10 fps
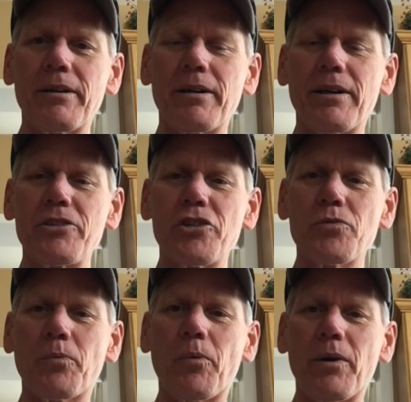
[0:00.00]
uh,
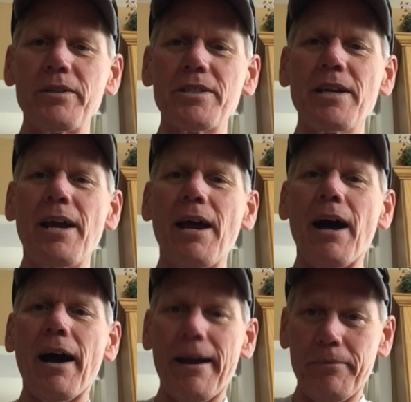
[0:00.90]
just once.
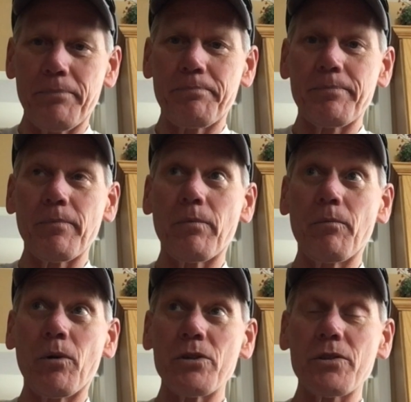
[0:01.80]
I
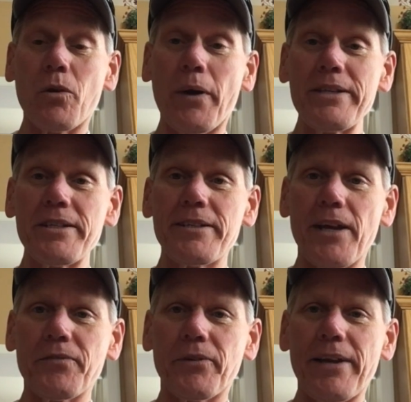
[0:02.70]
was quite
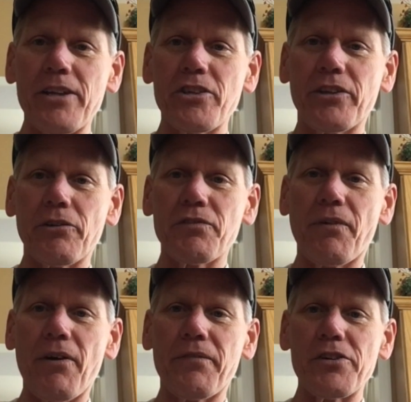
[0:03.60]
successful catching those
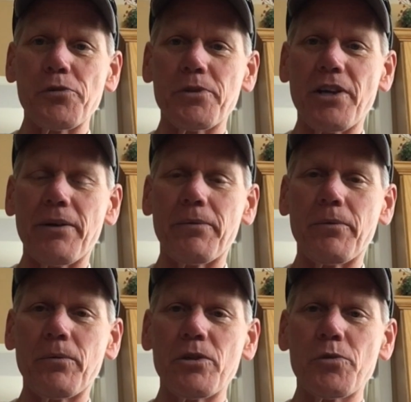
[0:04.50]
fall fish, which I
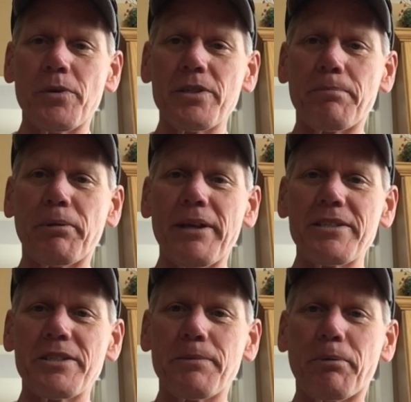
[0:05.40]
which was a
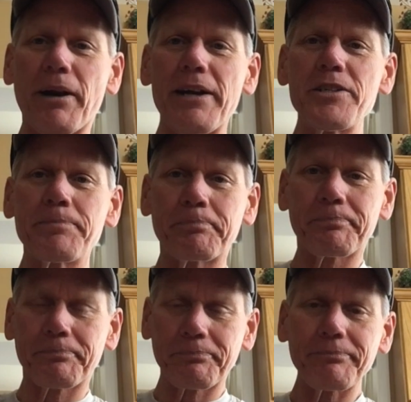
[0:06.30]
pleasant surprise.
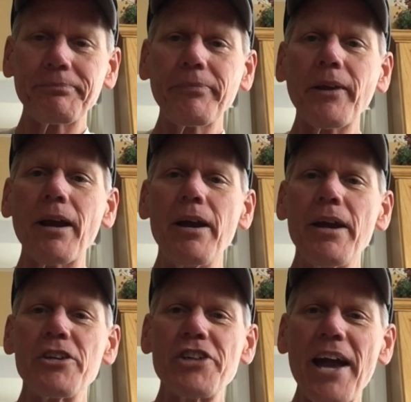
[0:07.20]

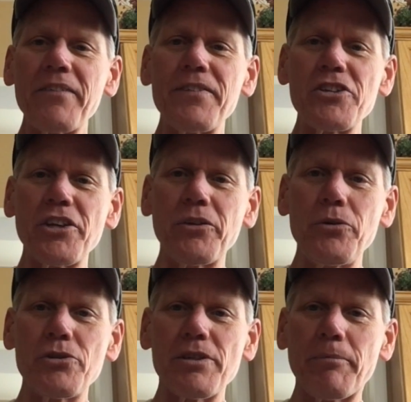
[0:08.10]
Jag Fishing,
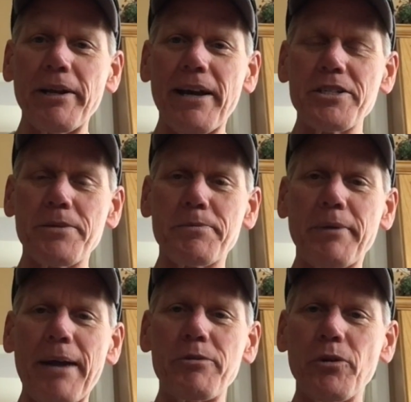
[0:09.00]
who's somebody I
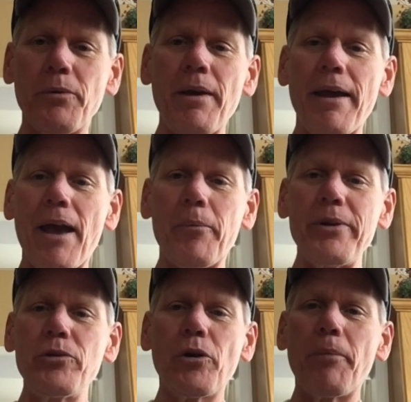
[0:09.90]
subscribe to, and we
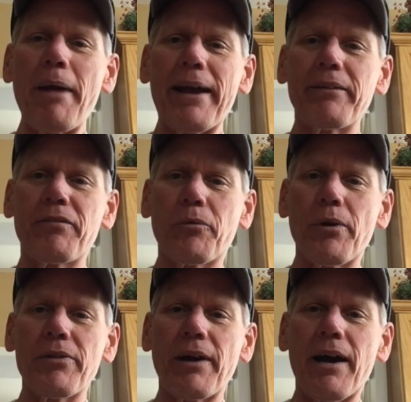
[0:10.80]
do go back and
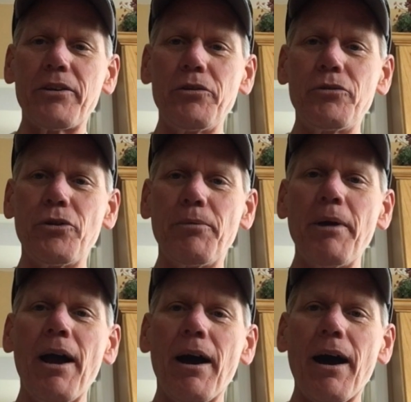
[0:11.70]
forth on YouTube,
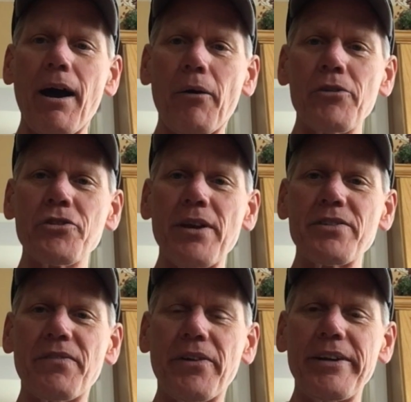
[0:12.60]
uh, also has
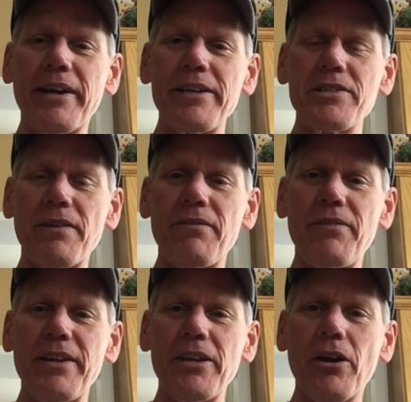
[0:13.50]
a very nice
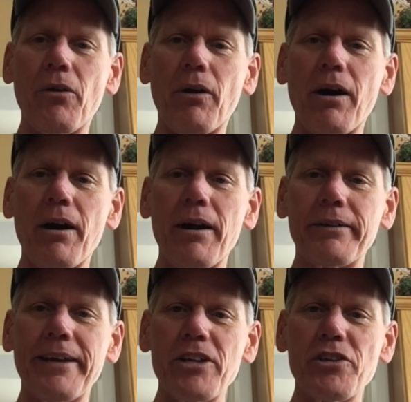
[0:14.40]
video on
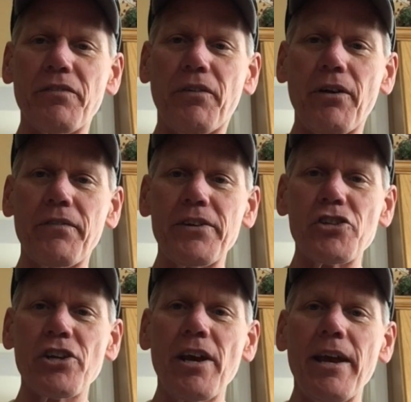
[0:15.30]
catching fall
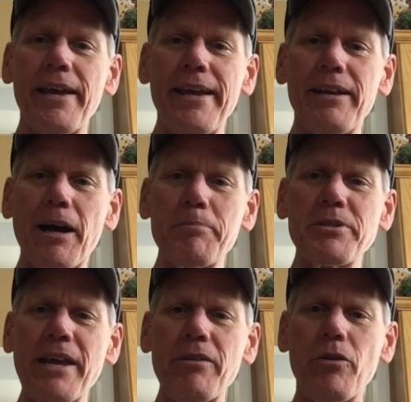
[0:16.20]
fish in
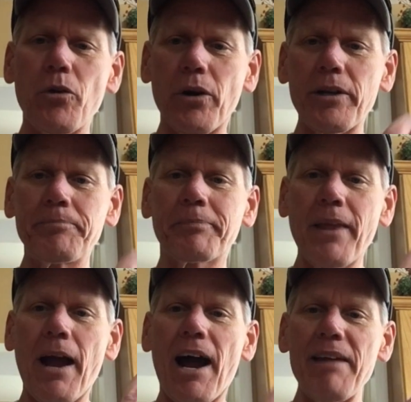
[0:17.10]
upstate New York.
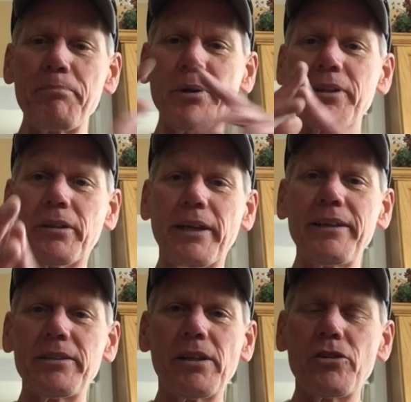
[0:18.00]
I put the
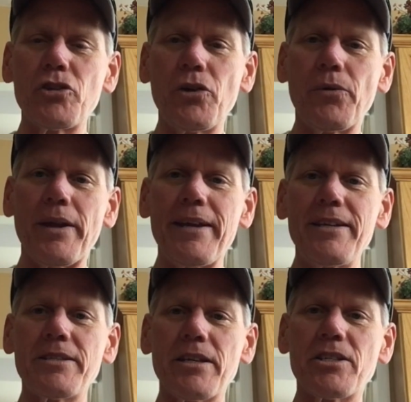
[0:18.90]
link to
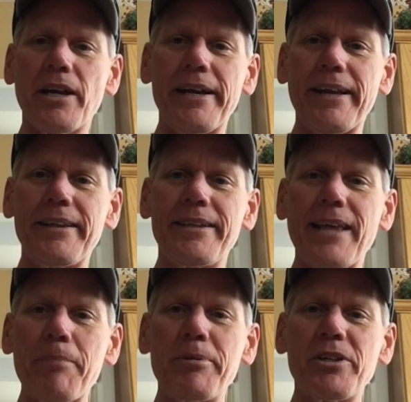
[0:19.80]
his site and to
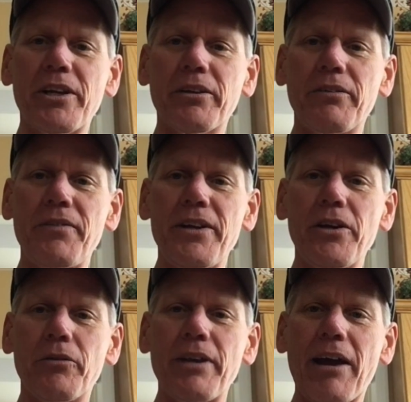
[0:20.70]
that particular
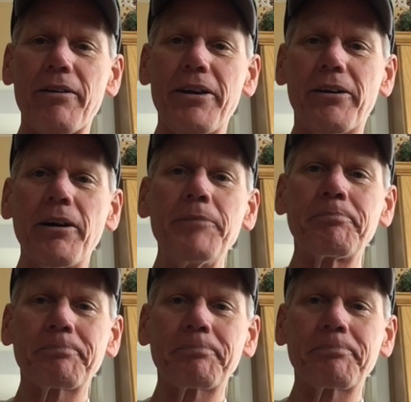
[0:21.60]
video down here.